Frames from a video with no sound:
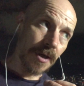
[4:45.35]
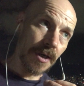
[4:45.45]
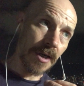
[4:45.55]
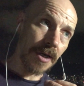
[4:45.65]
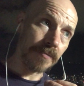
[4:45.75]

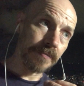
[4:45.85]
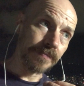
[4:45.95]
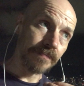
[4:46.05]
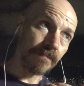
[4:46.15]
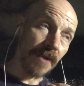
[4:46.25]
thing.
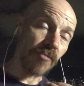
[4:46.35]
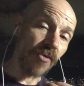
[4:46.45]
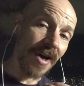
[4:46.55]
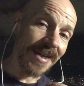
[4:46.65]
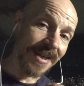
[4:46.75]

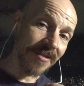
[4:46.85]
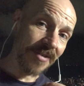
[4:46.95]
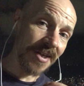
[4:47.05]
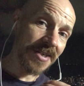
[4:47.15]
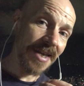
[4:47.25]
Writing
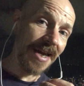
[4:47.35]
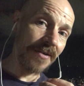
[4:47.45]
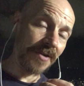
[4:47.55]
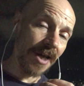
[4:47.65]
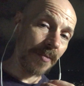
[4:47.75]
things
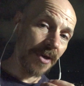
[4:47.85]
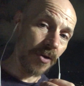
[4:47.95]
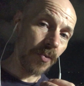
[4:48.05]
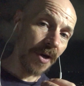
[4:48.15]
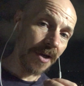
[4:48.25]
down can be a
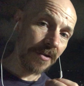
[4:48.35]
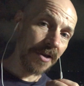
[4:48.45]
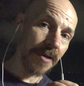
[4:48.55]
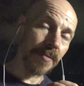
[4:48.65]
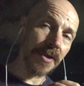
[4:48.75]
good way to look at
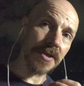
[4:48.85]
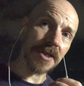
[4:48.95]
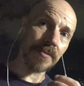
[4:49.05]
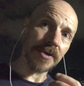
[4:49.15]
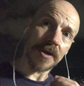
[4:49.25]
it, because
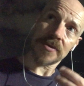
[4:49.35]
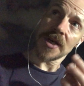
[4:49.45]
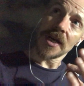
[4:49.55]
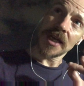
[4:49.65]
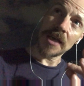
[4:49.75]
sometimes
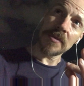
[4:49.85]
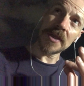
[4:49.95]
keeping